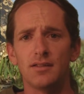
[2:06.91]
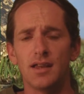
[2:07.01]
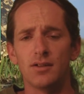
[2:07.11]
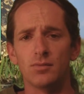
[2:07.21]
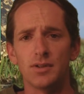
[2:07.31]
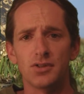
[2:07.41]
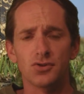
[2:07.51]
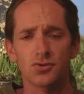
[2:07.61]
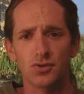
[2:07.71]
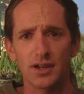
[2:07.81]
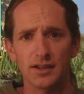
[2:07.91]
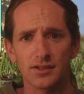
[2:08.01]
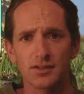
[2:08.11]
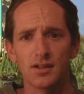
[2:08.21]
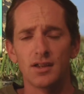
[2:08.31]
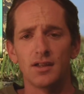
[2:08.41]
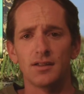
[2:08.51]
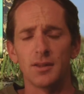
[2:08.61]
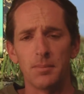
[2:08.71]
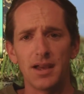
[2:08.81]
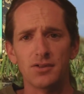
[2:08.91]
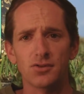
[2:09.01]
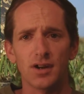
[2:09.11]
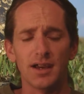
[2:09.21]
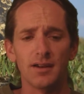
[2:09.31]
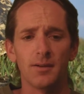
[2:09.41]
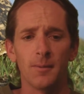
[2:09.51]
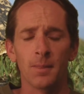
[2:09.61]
that restricts the pet trade.